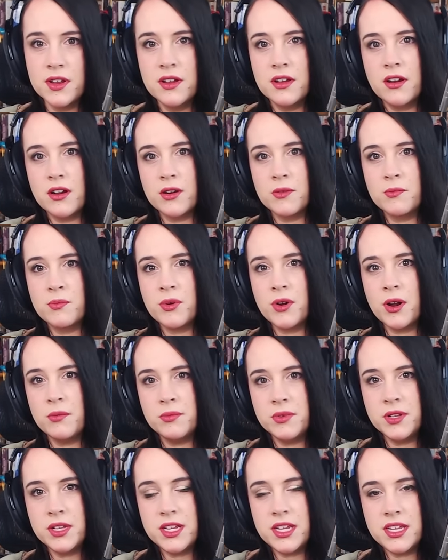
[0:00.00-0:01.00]
are
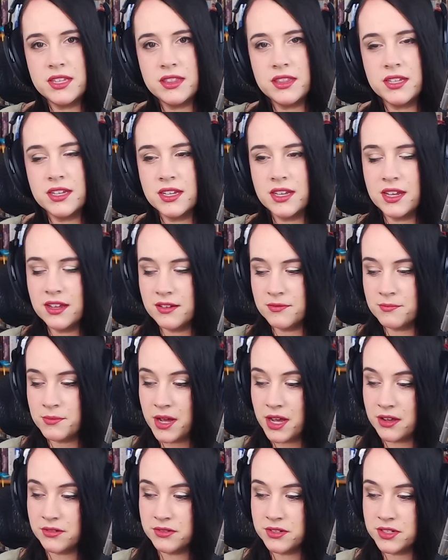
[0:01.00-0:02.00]
probably thinking
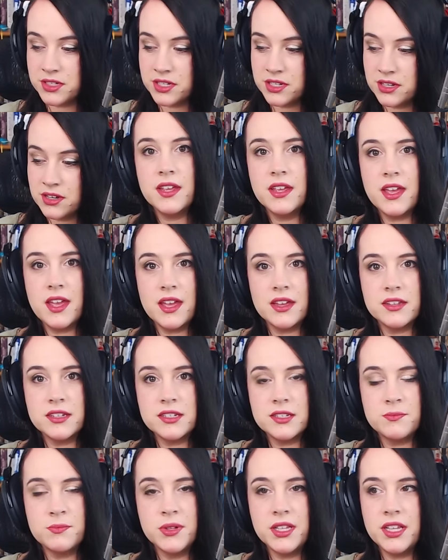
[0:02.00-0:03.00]
about
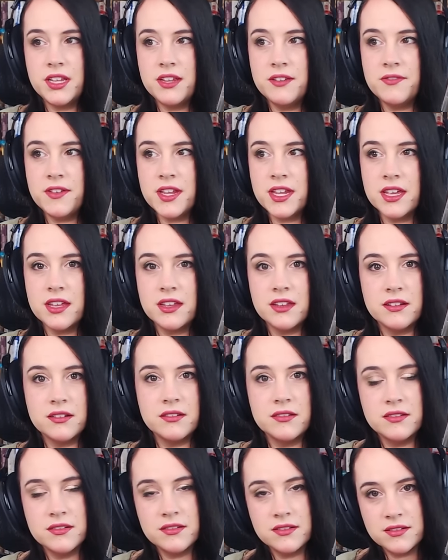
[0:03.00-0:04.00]
and believing in
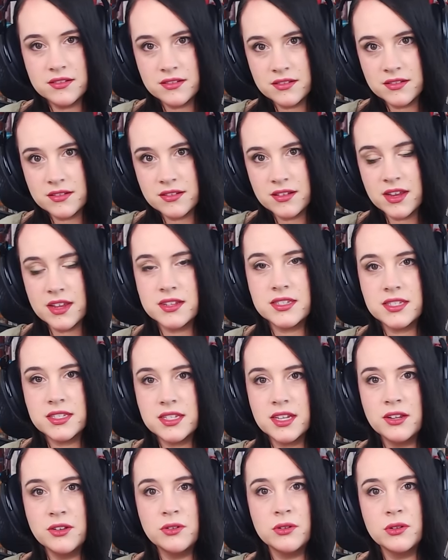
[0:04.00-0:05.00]
a
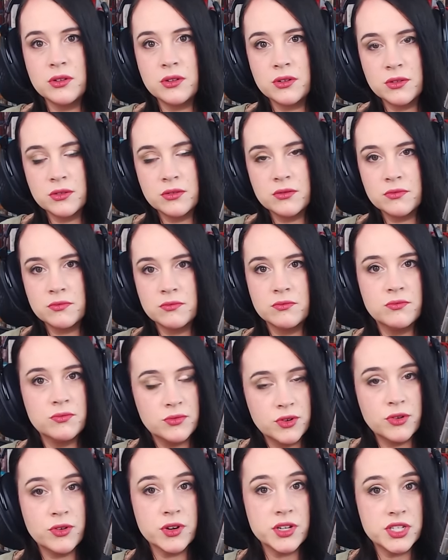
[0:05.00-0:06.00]
single
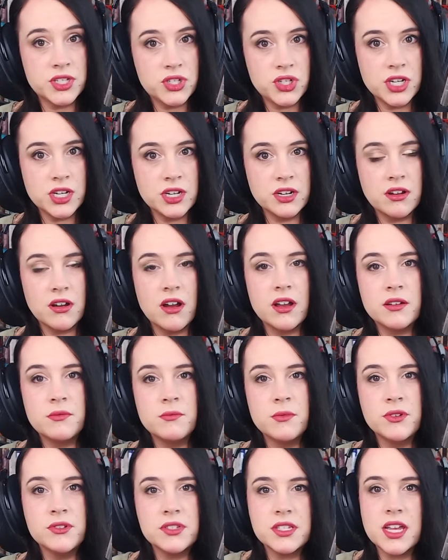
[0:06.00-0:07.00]
Christian god,
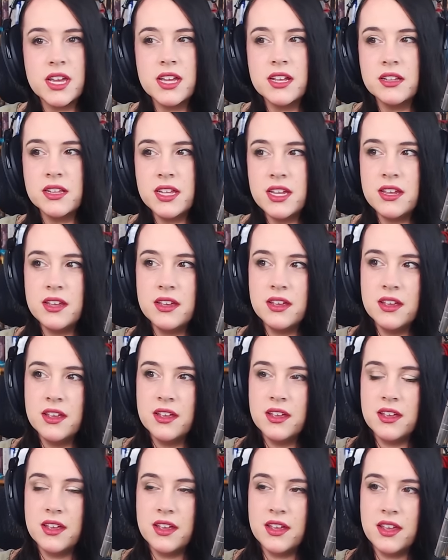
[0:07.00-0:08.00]
most likely.
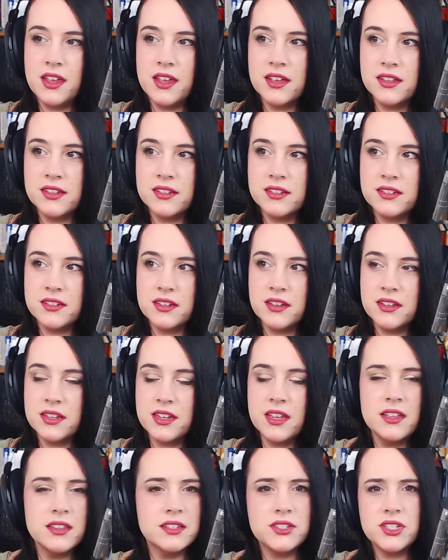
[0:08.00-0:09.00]
And yeah,
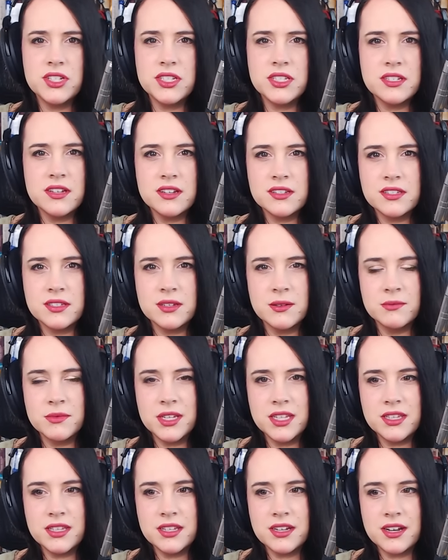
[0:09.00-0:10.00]
that's just not
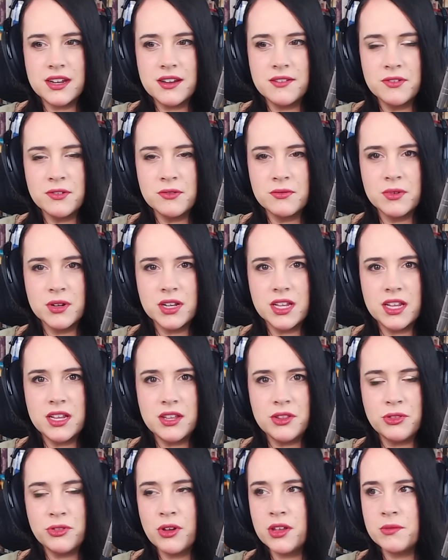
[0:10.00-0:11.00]
something that I ever really
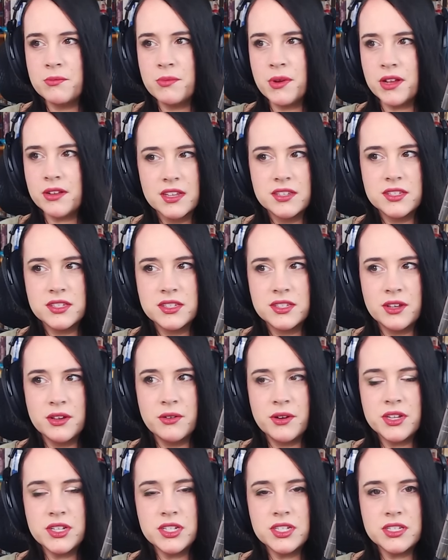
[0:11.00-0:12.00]
thought about. So
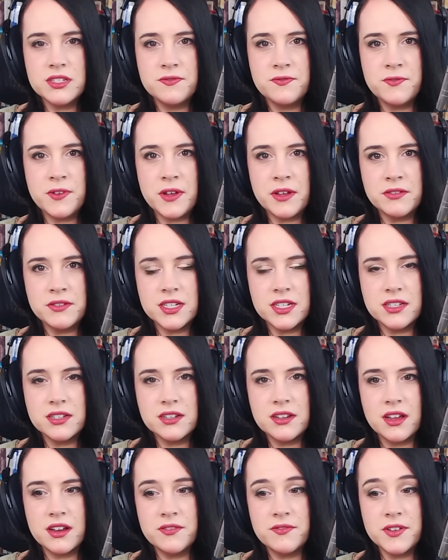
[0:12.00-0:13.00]
I just found it
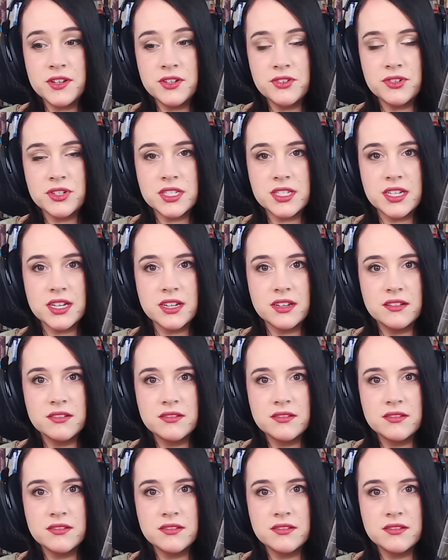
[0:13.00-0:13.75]
kind of interesting